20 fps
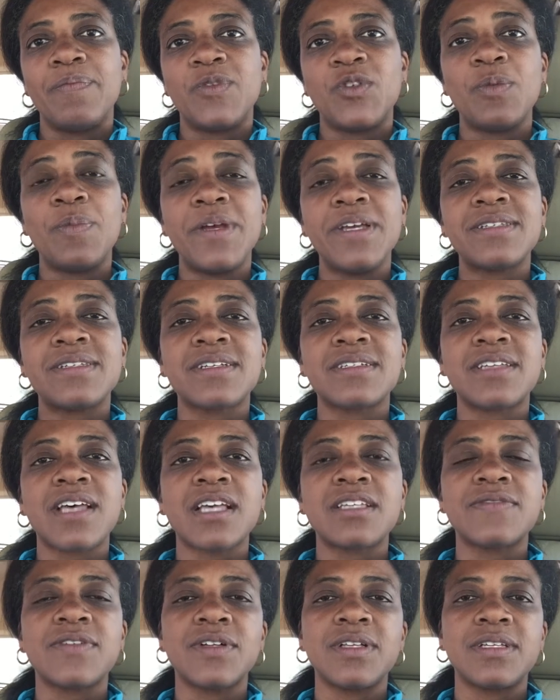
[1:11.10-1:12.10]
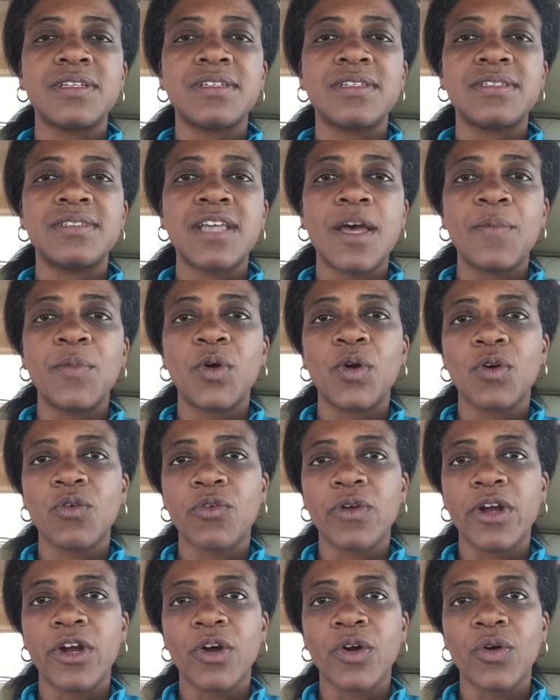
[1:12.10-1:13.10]
To be successful in a STEM
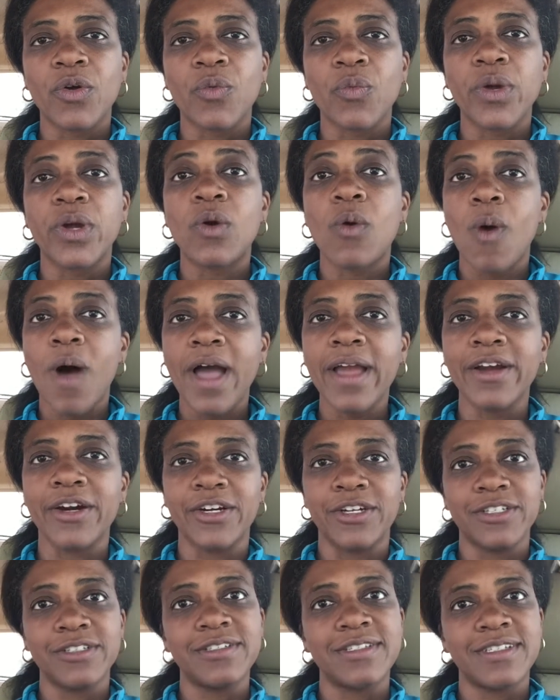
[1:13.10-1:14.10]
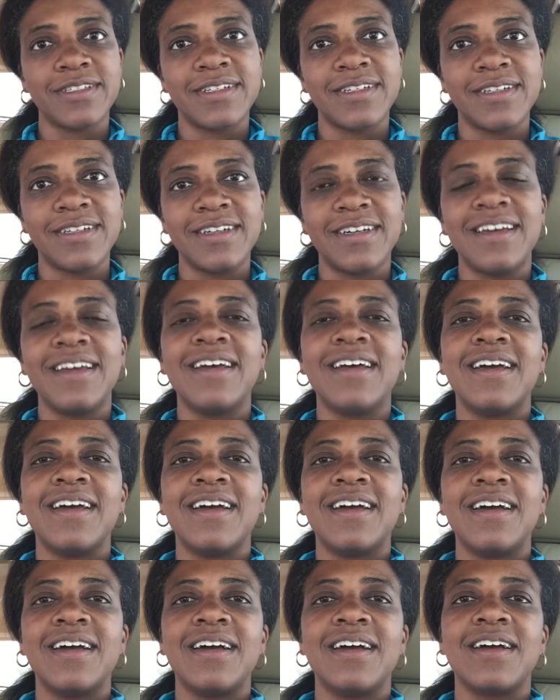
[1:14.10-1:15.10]
career requires
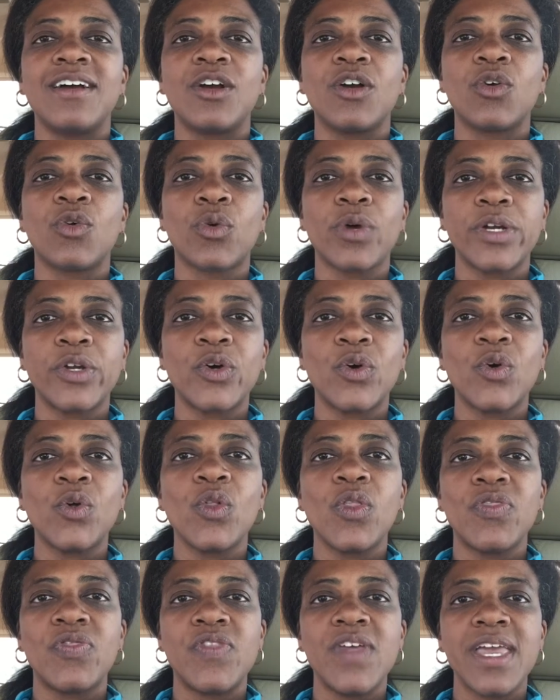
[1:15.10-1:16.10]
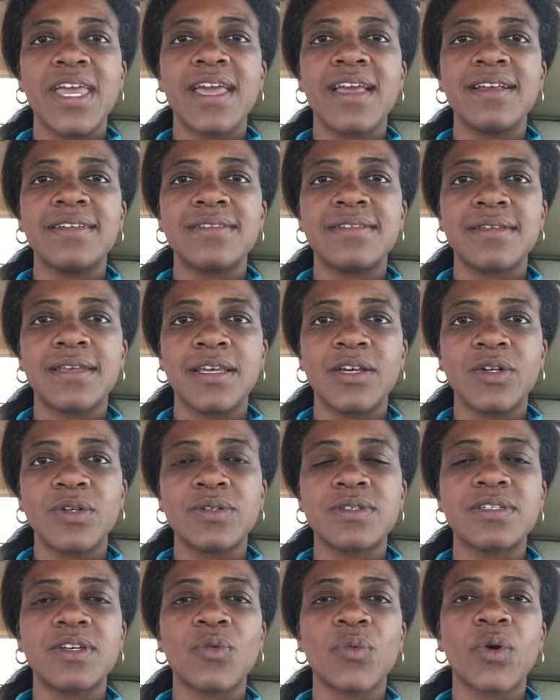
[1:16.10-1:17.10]
critical thinking
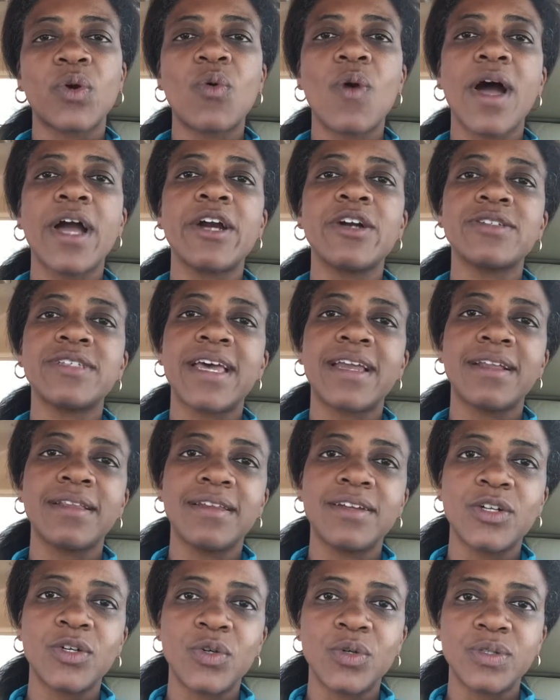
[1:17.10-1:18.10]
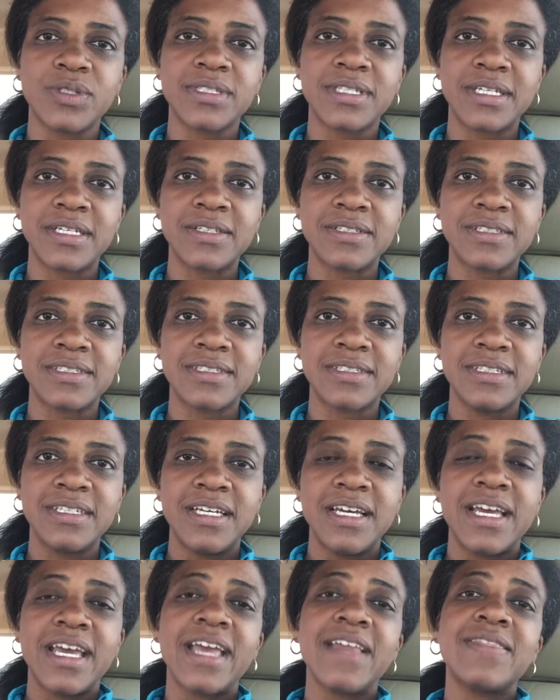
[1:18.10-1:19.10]
skills. It requires analytical skills.
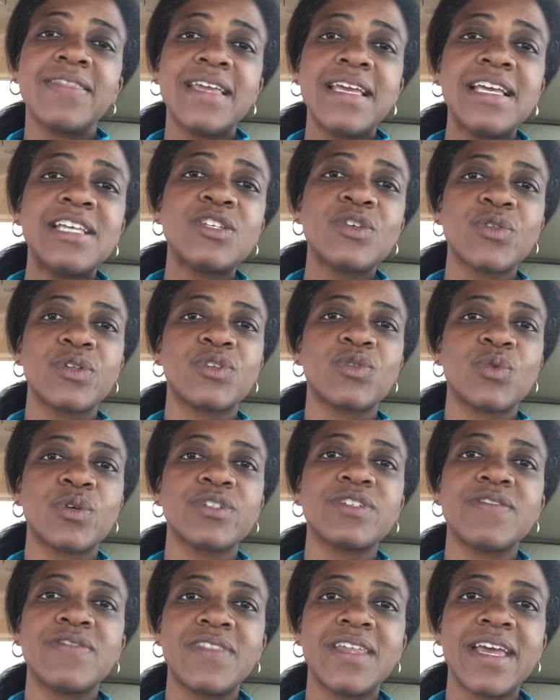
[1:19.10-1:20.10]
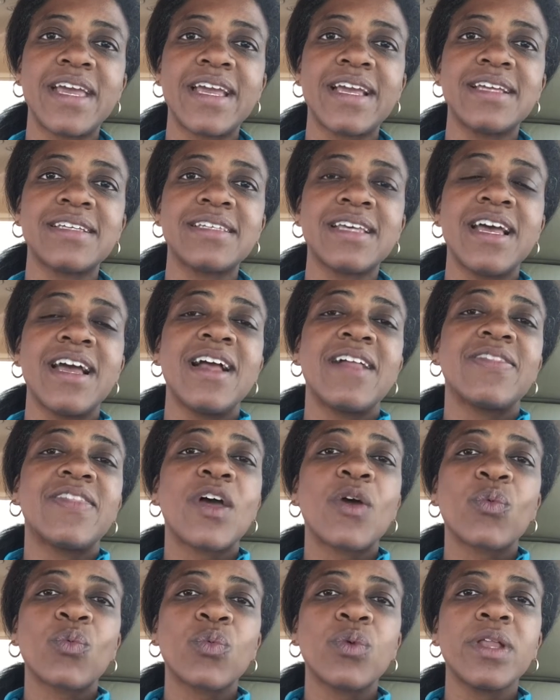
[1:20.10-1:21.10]
And these are the sorts of things
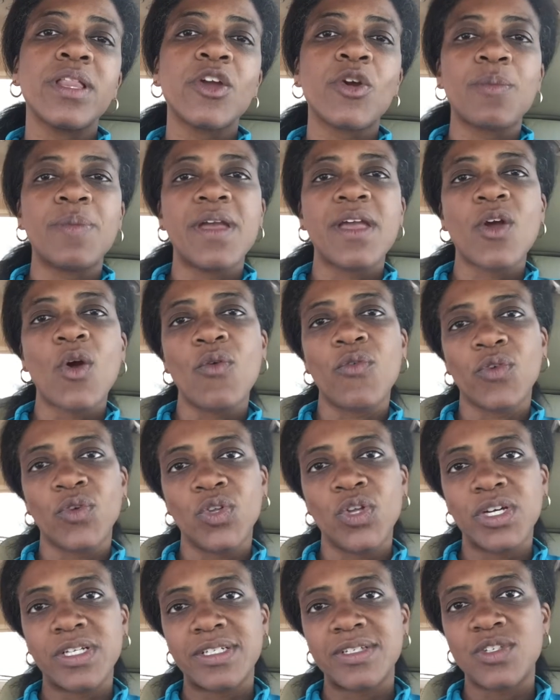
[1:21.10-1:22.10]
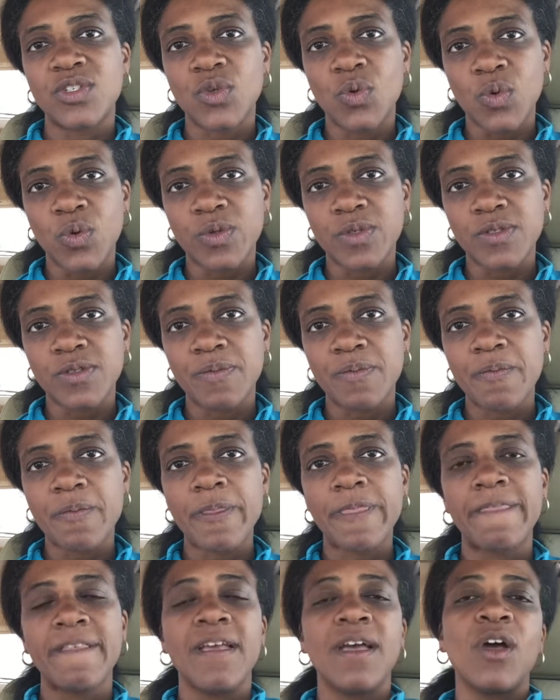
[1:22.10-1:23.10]
that really are being overlooked in schools.
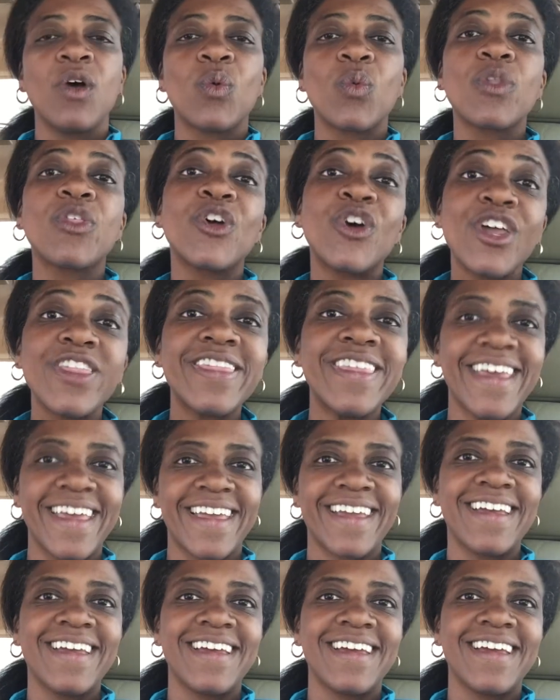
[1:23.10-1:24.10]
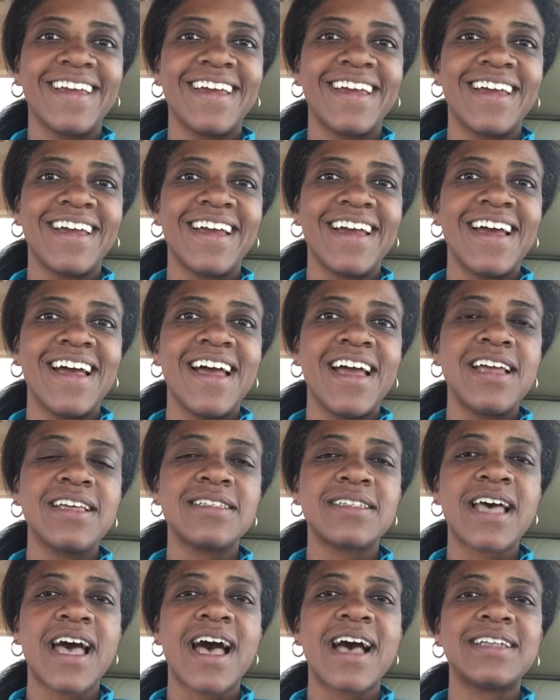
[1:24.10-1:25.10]
Well, the good thing
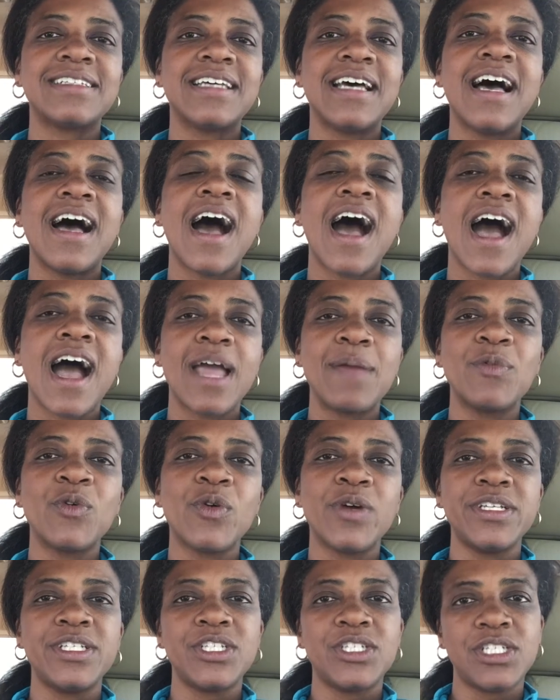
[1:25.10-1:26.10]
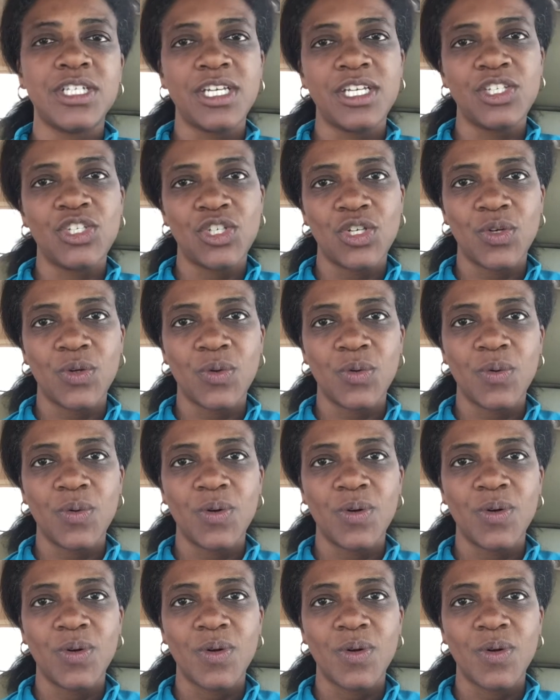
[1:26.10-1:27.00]
is that I'm going to teach you